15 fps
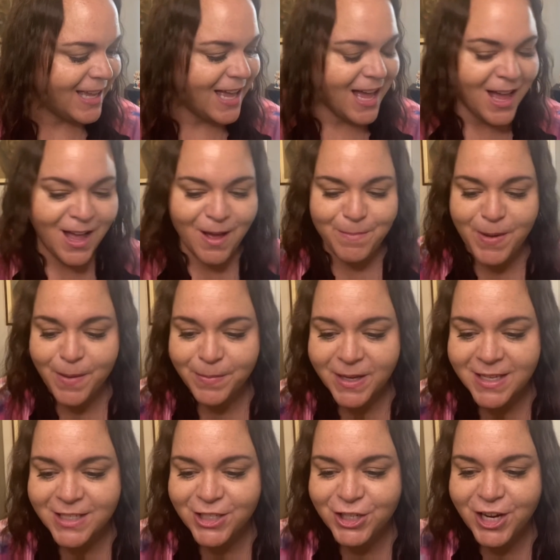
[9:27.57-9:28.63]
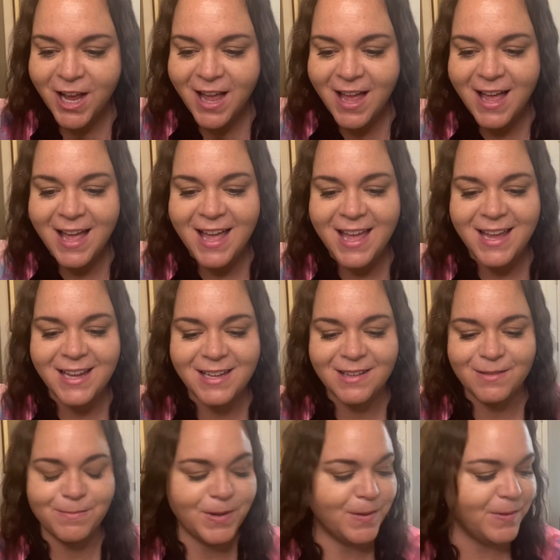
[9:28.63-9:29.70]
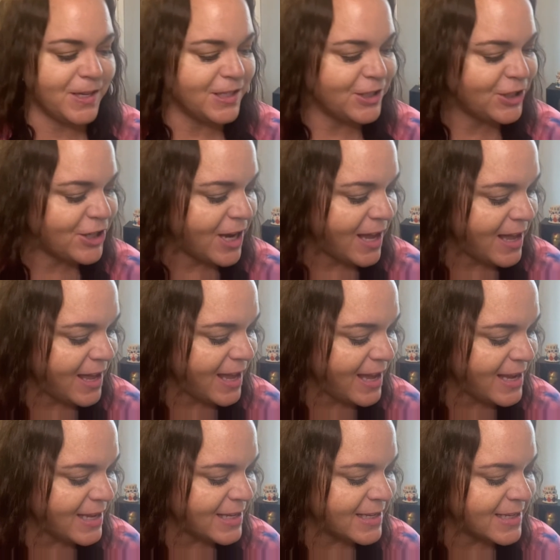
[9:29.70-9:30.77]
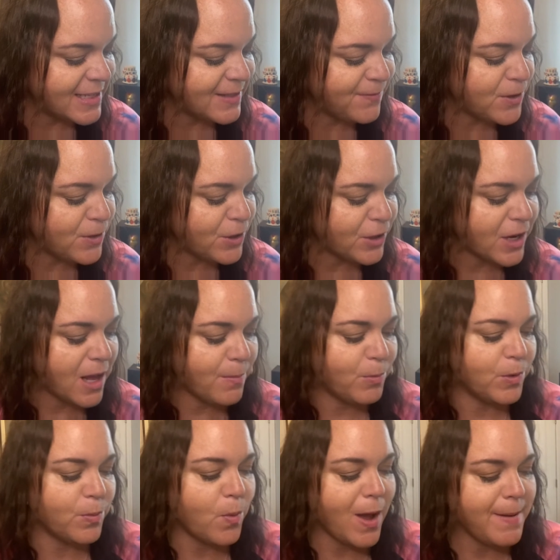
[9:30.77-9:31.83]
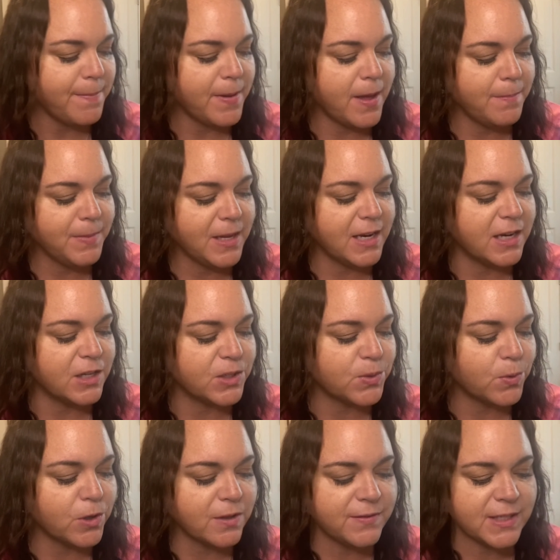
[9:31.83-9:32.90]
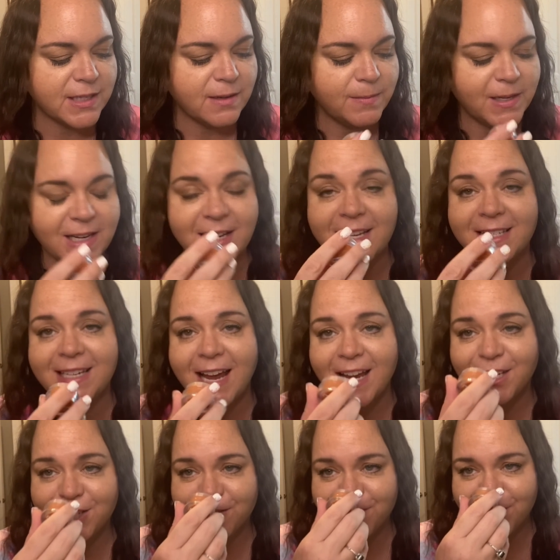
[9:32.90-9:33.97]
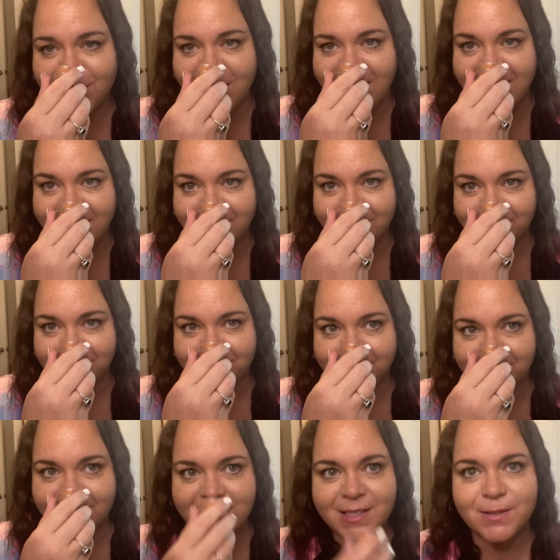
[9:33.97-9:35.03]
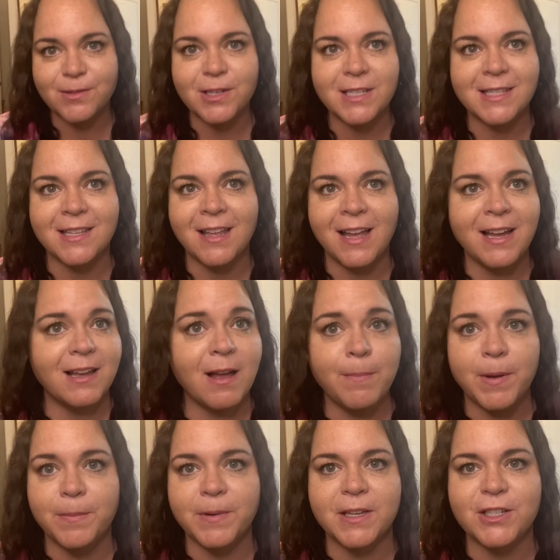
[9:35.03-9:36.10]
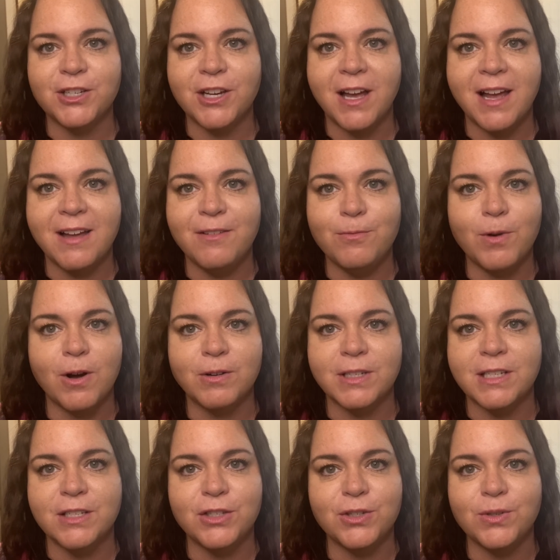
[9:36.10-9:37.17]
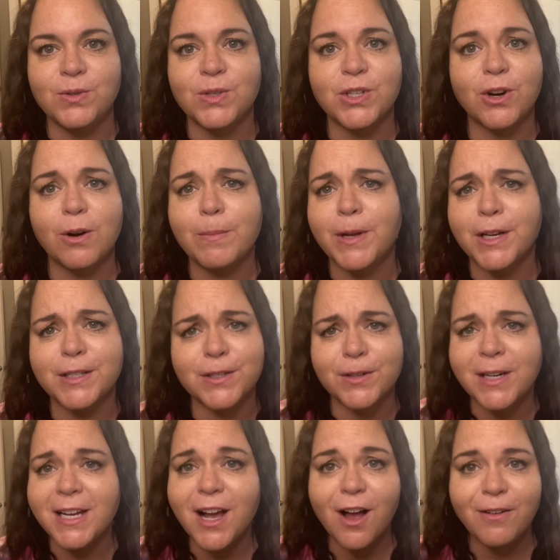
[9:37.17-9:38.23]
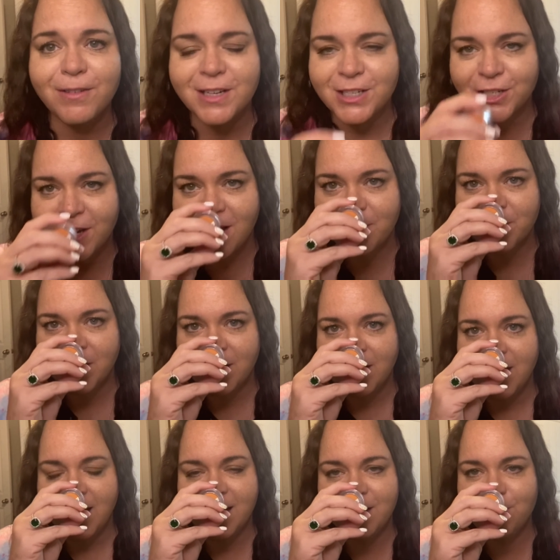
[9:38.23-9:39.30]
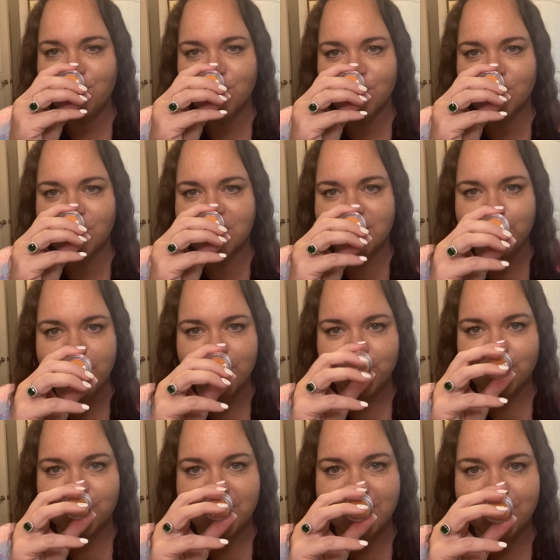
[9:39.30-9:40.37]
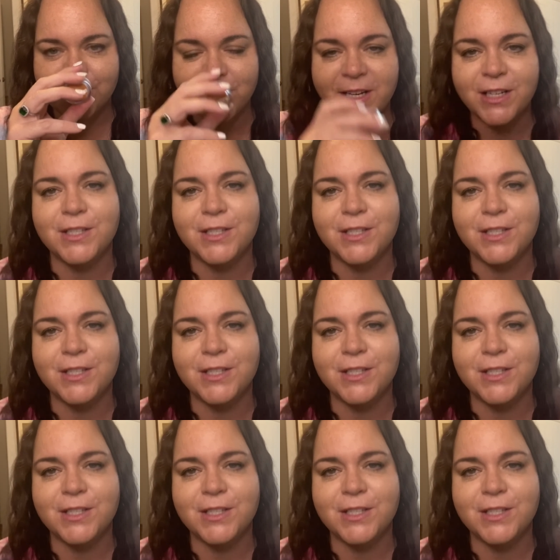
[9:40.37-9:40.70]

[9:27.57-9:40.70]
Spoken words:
Pumpkin chai. Pumpkin chai is fill your cup with white pumpkin and a swirl of cinnamon and a dash of chai. This one is like a pumpkin chai. You walked into Starbucks or any coffee shop and you ordered a specialty drink.